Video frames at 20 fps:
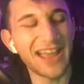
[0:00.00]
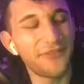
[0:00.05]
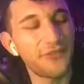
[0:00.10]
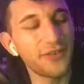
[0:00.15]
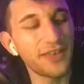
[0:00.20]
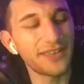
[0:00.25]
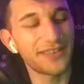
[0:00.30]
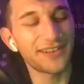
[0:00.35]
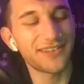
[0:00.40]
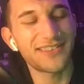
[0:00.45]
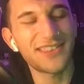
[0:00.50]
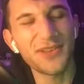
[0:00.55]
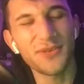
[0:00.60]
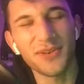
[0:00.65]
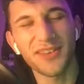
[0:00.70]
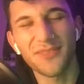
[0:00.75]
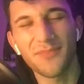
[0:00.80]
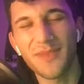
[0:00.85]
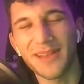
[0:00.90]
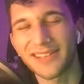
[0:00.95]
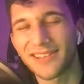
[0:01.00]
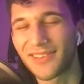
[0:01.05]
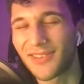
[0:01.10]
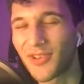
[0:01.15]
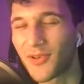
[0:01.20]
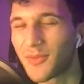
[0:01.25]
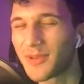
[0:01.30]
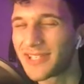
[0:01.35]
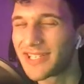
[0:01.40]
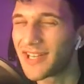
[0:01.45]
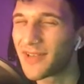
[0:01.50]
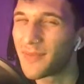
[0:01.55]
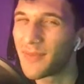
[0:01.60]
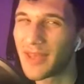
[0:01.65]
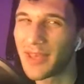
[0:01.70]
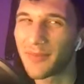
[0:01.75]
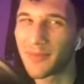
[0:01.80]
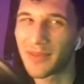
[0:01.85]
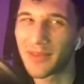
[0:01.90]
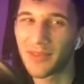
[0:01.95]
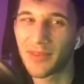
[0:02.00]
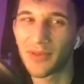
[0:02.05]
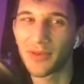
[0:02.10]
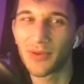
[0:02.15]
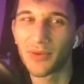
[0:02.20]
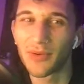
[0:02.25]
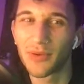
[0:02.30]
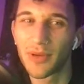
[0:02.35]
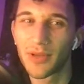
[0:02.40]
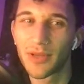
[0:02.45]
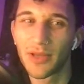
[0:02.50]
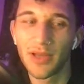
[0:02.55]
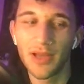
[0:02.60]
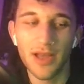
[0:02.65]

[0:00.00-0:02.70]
I feel like they're still expecting too much out of Bateman too.